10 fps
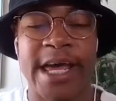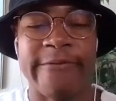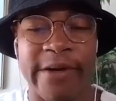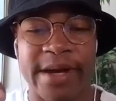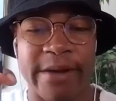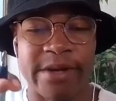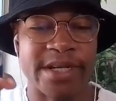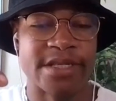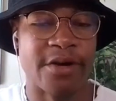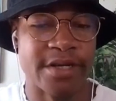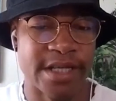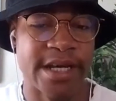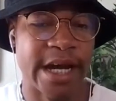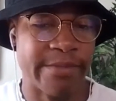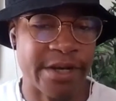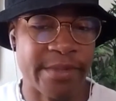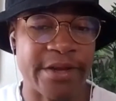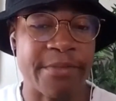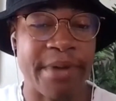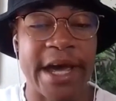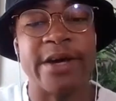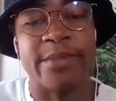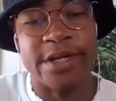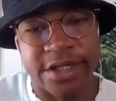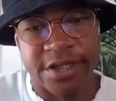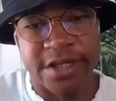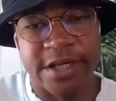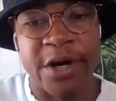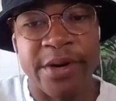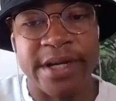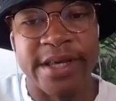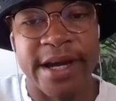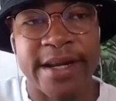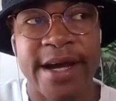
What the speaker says: if I would have kept him as long as they kept him and then paid him additionally, knowing that